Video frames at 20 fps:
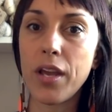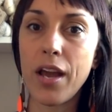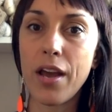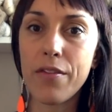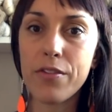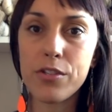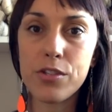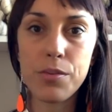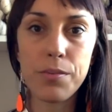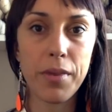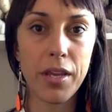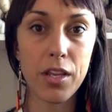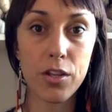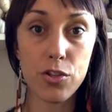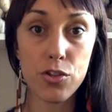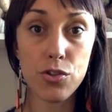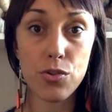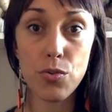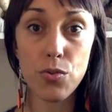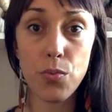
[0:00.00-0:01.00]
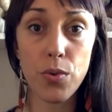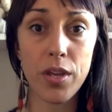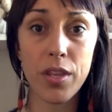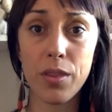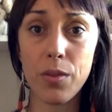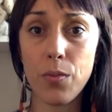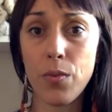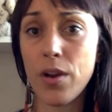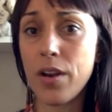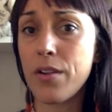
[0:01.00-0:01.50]
have to make do with
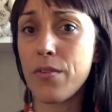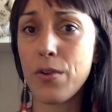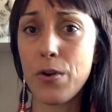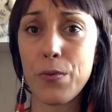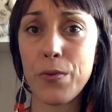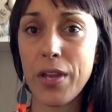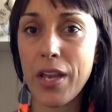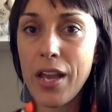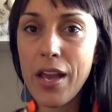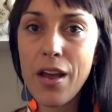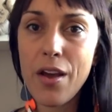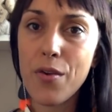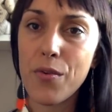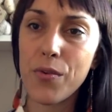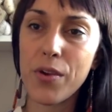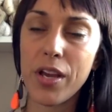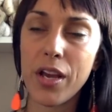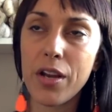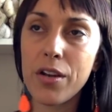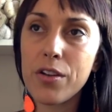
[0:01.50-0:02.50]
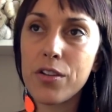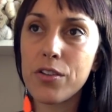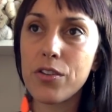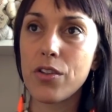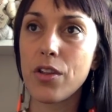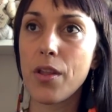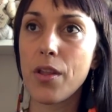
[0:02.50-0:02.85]
whatever we have. We cannot